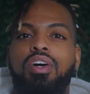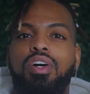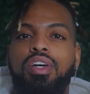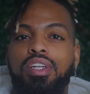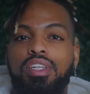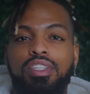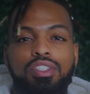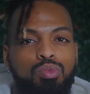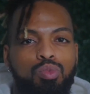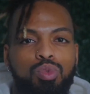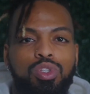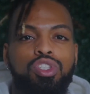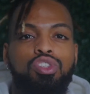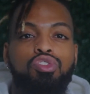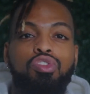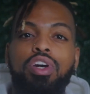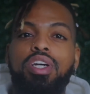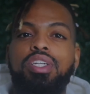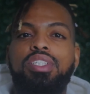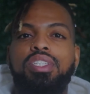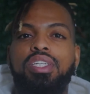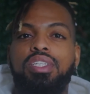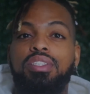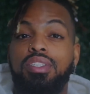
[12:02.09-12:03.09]
And what's
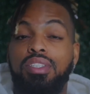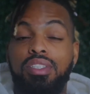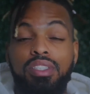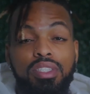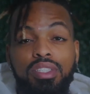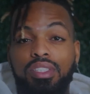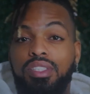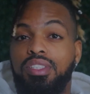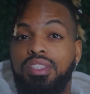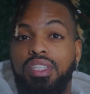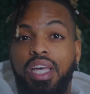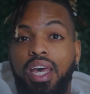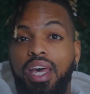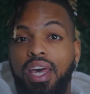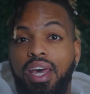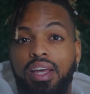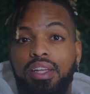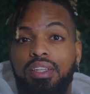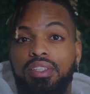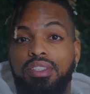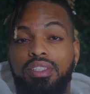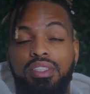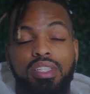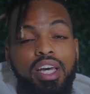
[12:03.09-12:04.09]
crazy is this
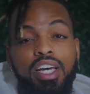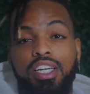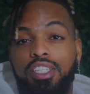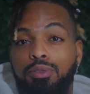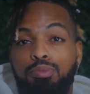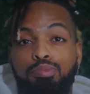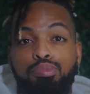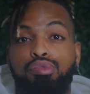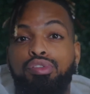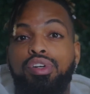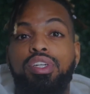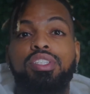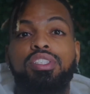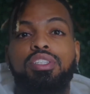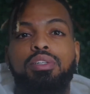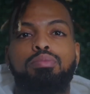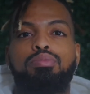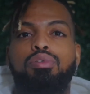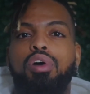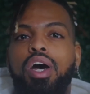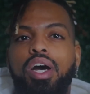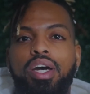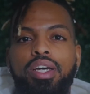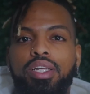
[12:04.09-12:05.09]
is
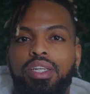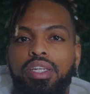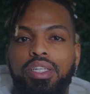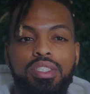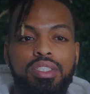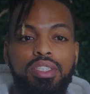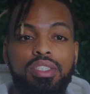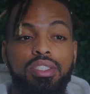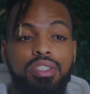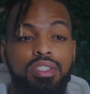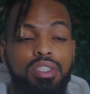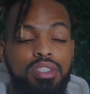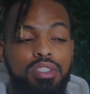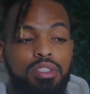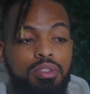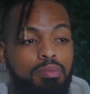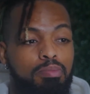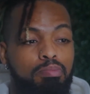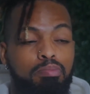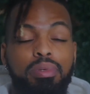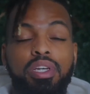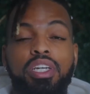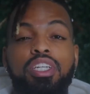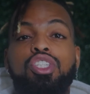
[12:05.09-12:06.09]
pre-sobriety. This is
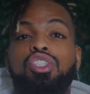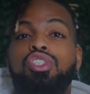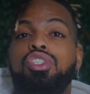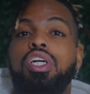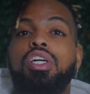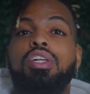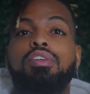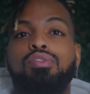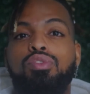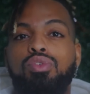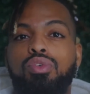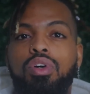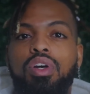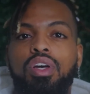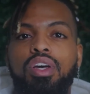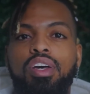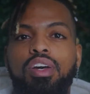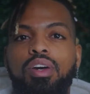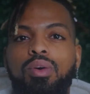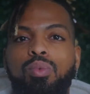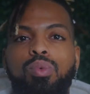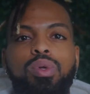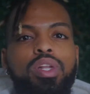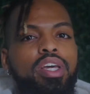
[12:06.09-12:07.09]
just me in general.
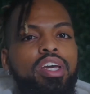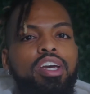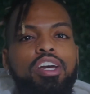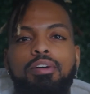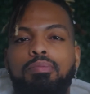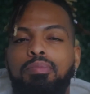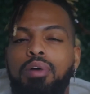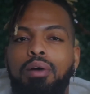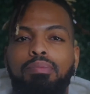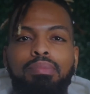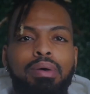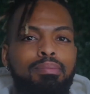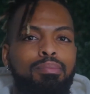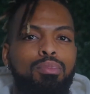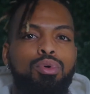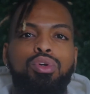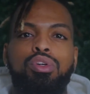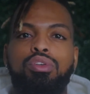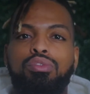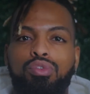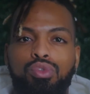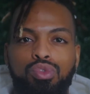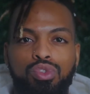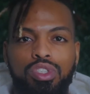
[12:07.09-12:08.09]
When they hear about my
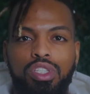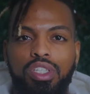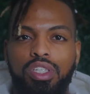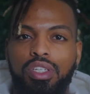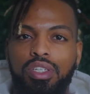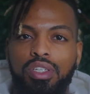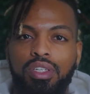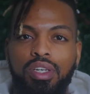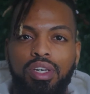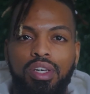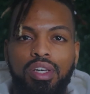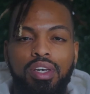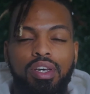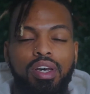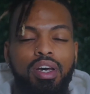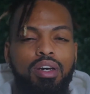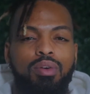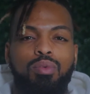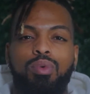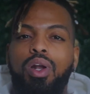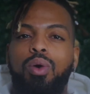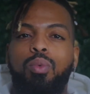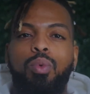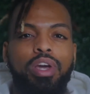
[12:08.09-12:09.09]
morning routine,
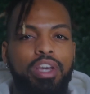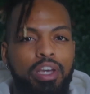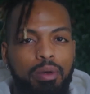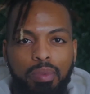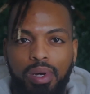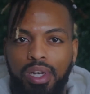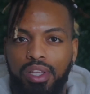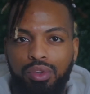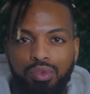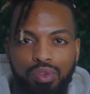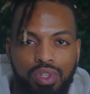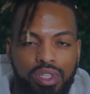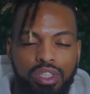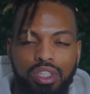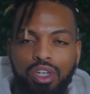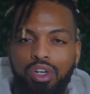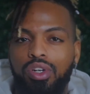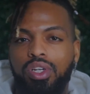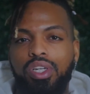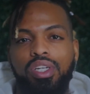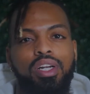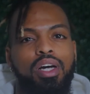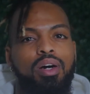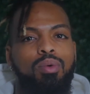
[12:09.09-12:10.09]
when I wake up at
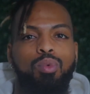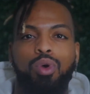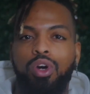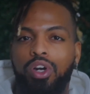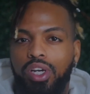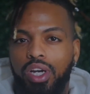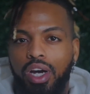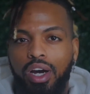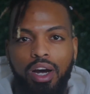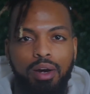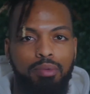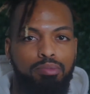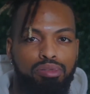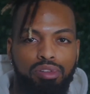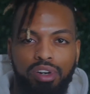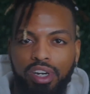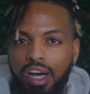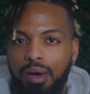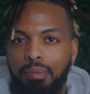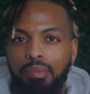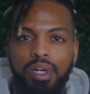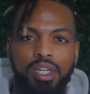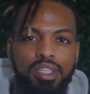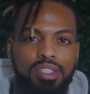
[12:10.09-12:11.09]
3:30 and I work out, I pray,
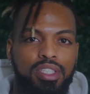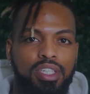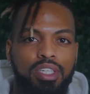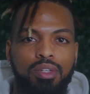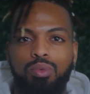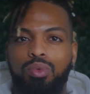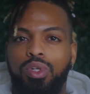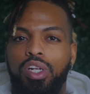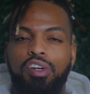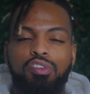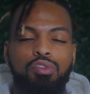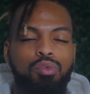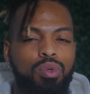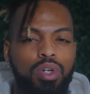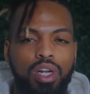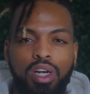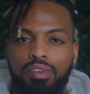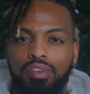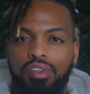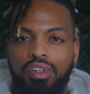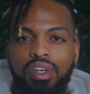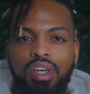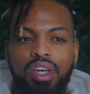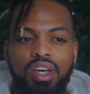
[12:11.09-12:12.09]
I meditate,
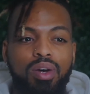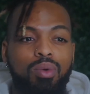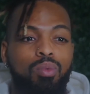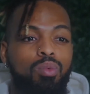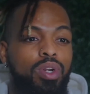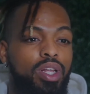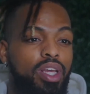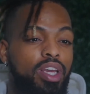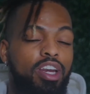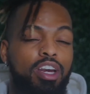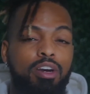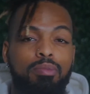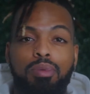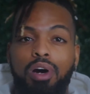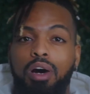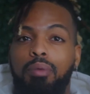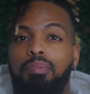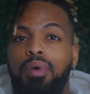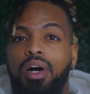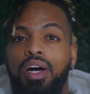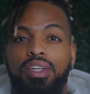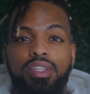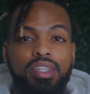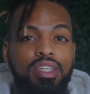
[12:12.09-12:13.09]
whatever. When they hear about
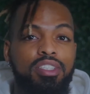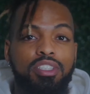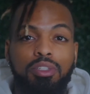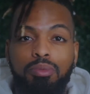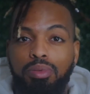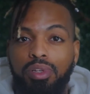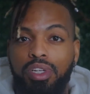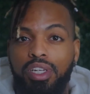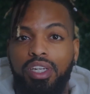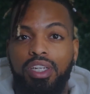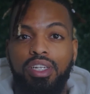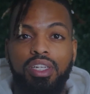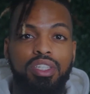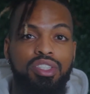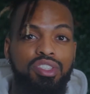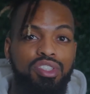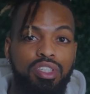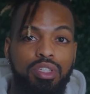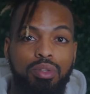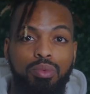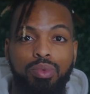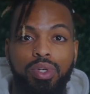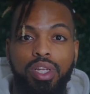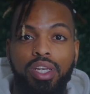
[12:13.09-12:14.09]
my discipline in the
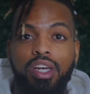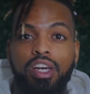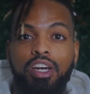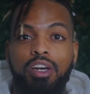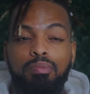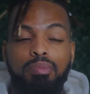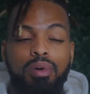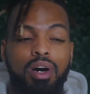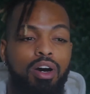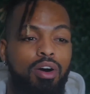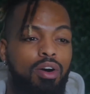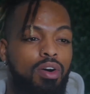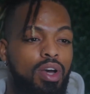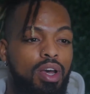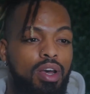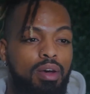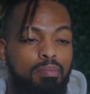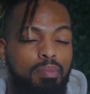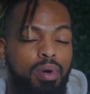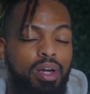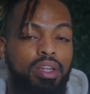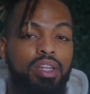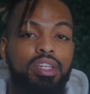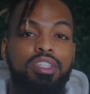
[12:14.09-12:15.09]
gym, when they hear about
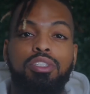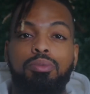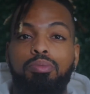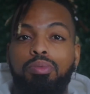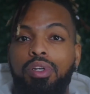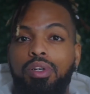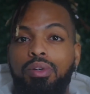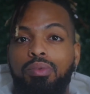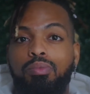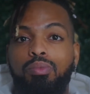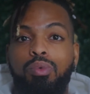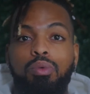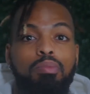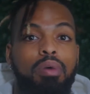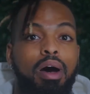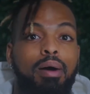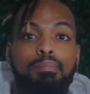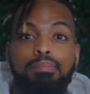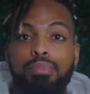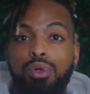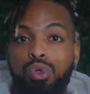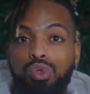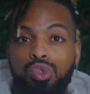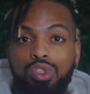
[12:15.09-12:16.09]
my discipline with my
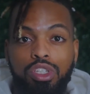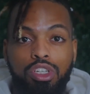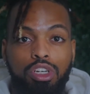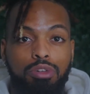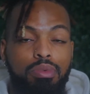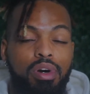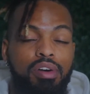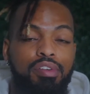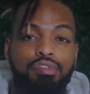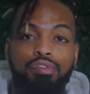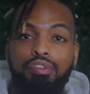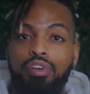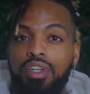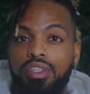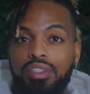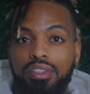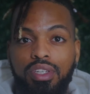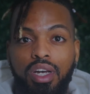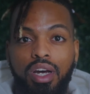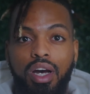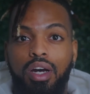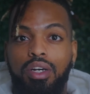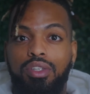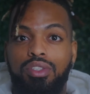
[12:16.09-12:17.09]
music or my
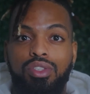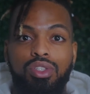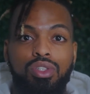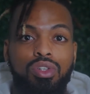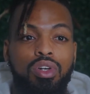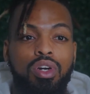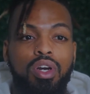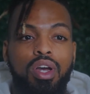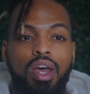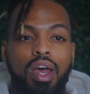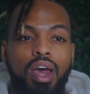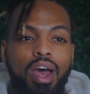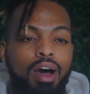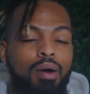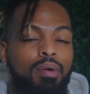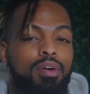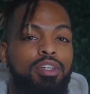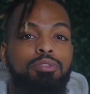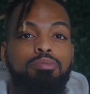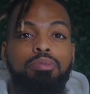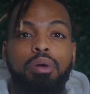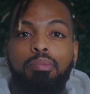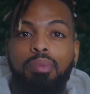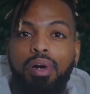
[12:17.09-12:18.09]
freestyles, or how I
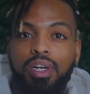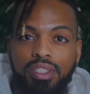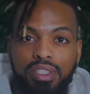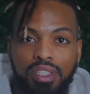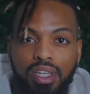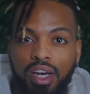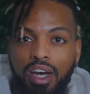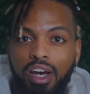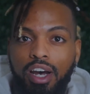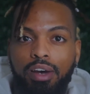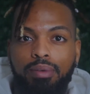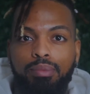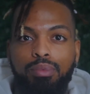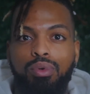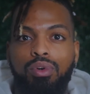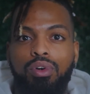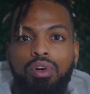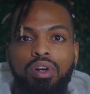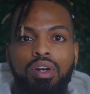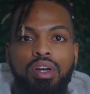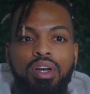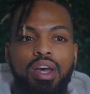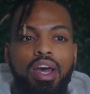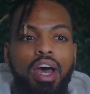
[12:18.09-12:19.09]
spend my time,
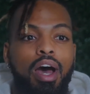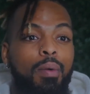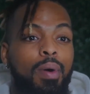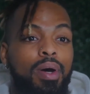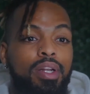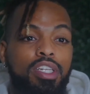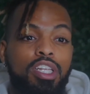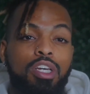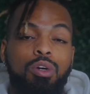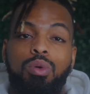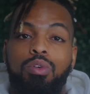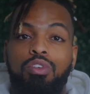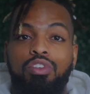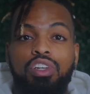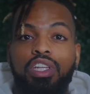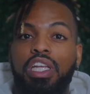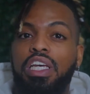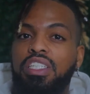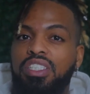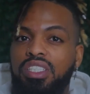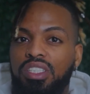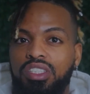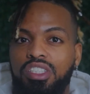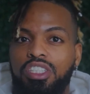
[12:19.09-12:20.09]
or how I deal with
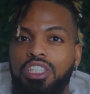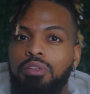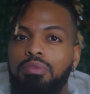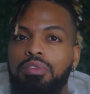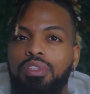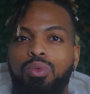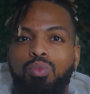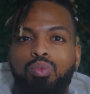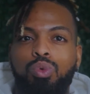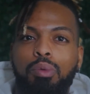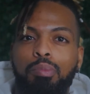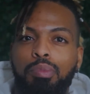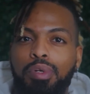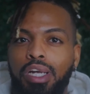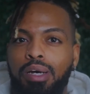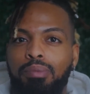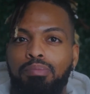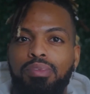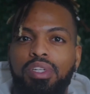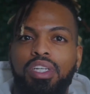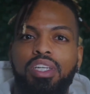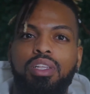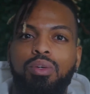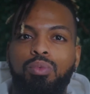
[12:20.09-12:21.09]
relationships and women
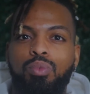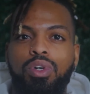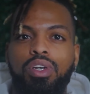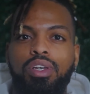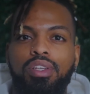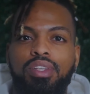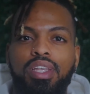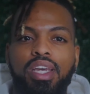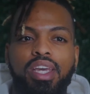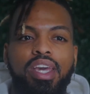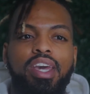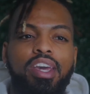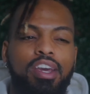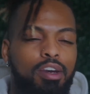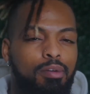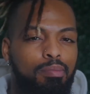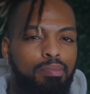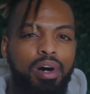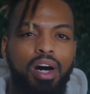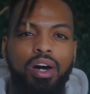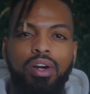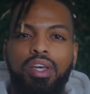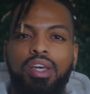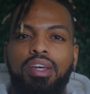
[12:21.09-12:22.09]
I'm dealing with, they hear
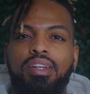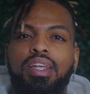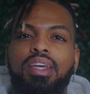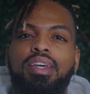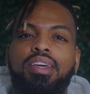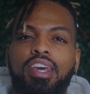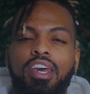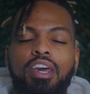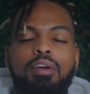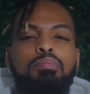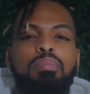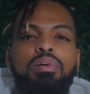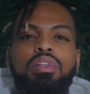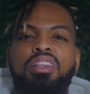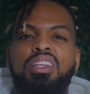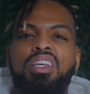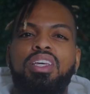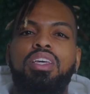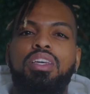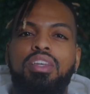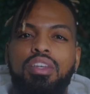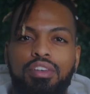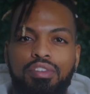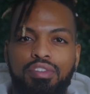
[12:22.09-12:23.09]
about it and they can't
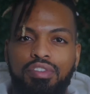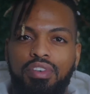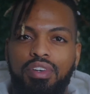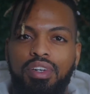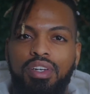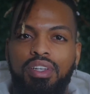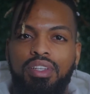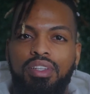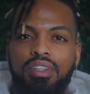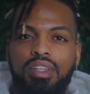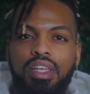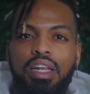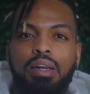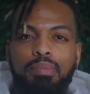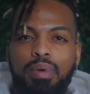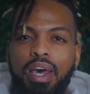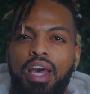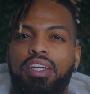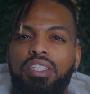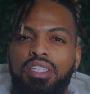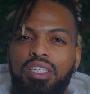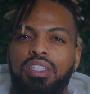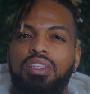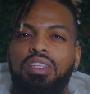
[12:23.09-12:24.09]
believe that I'm
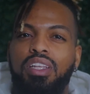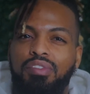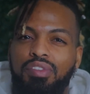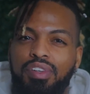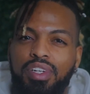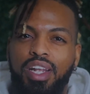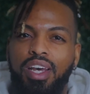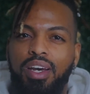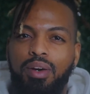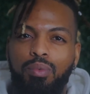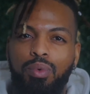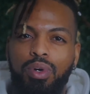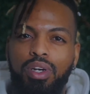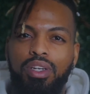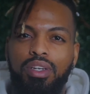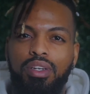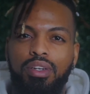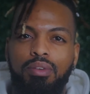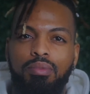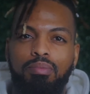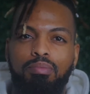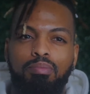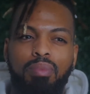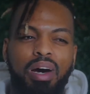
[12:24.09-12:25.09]
actually living that way.
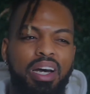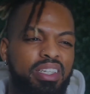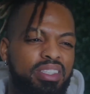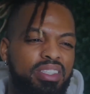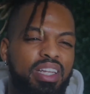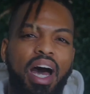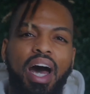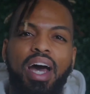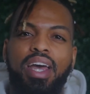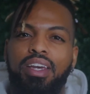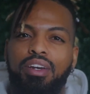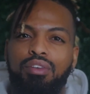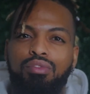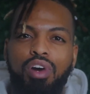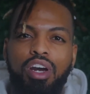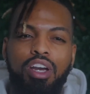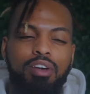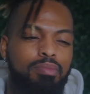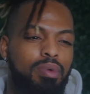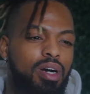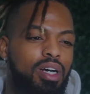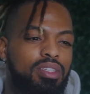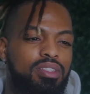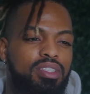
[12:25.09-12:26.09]
My diet,
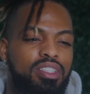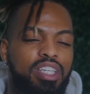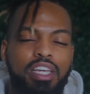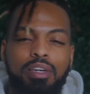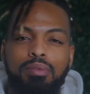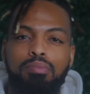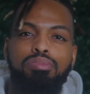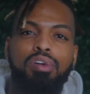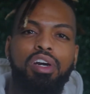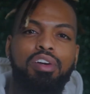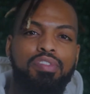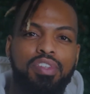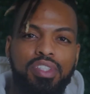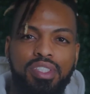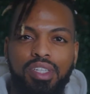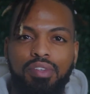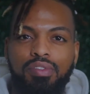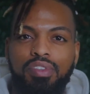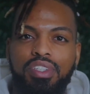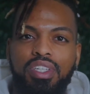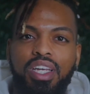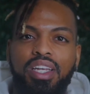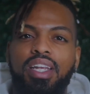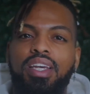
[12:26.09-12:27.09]
right? My same breakfast
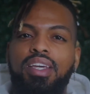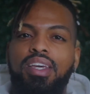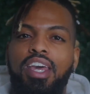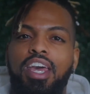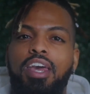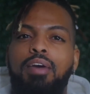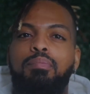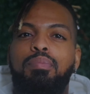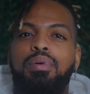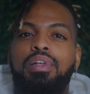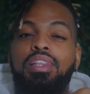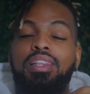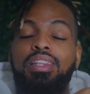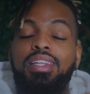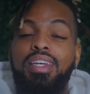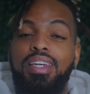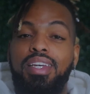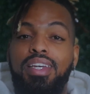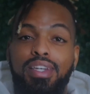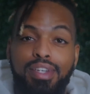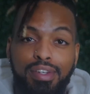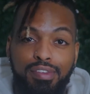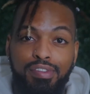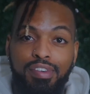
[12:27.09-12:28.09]
every day. They can't
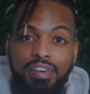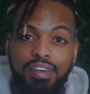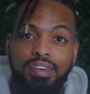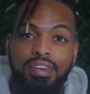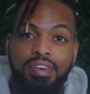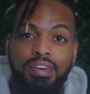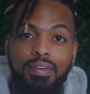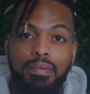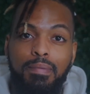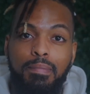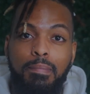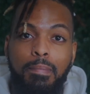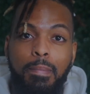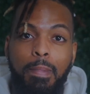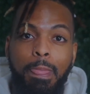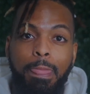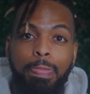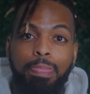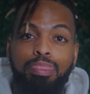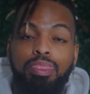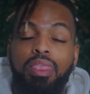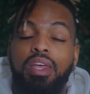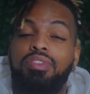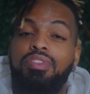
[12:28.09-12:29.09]
believe
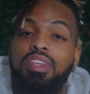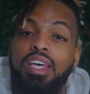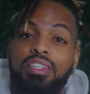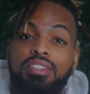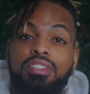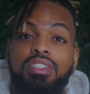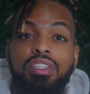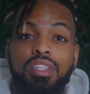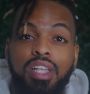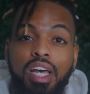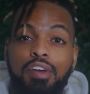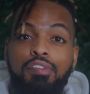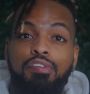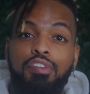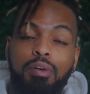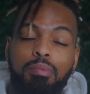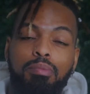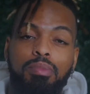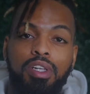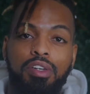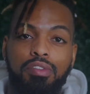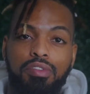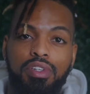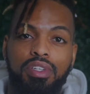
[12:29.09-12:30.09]
that that's the life
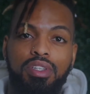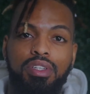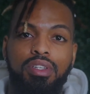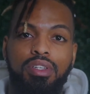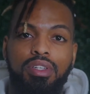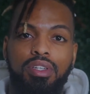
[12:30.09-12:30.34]
I'm living.